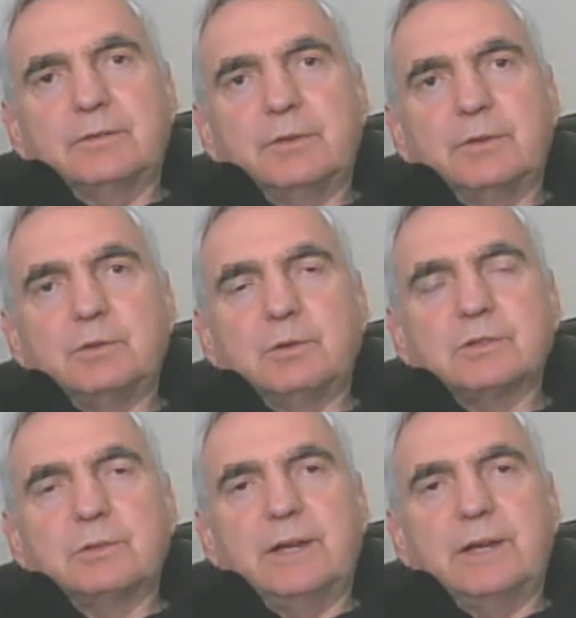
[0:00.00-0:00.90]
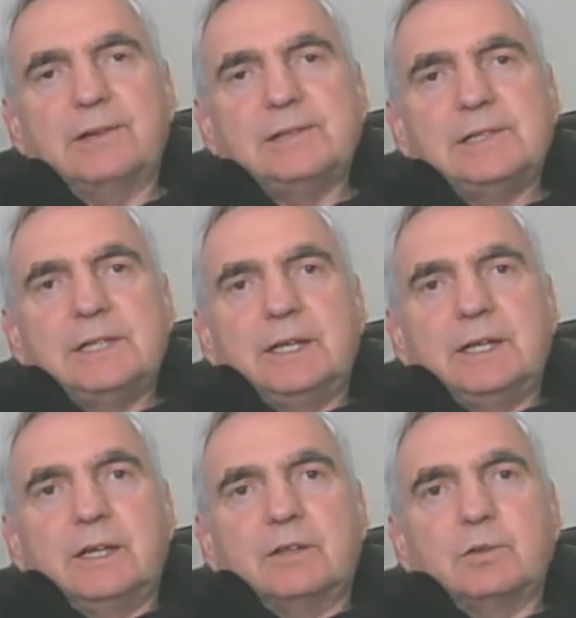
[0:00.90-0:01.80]
a few doors away
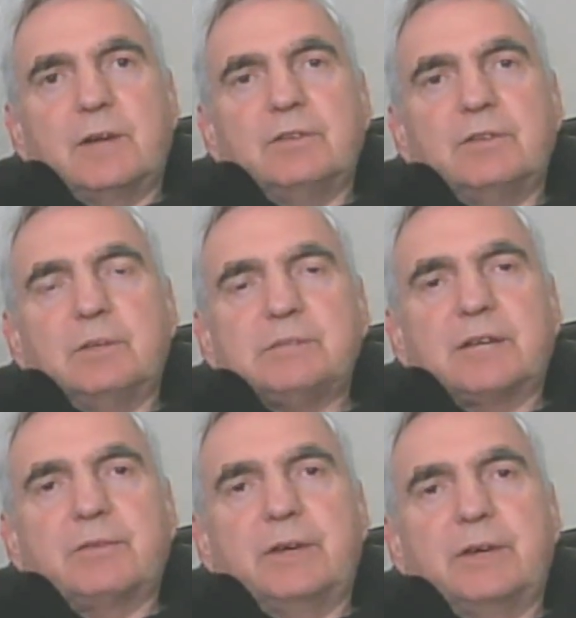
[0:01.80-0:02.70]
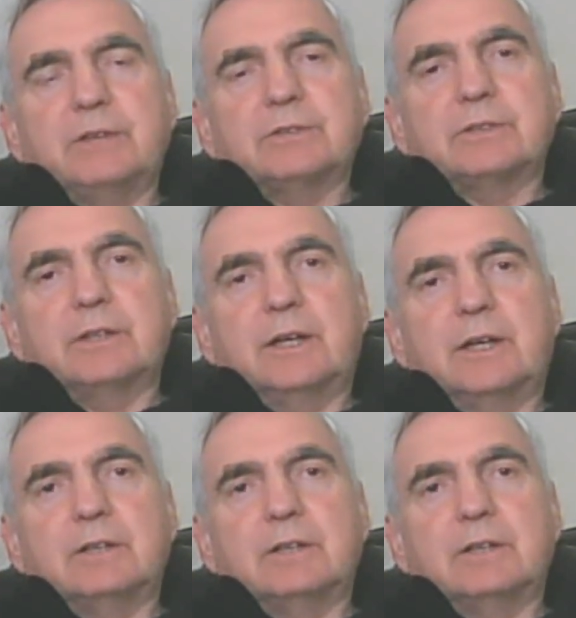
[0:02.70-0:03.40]
to have her breakfast.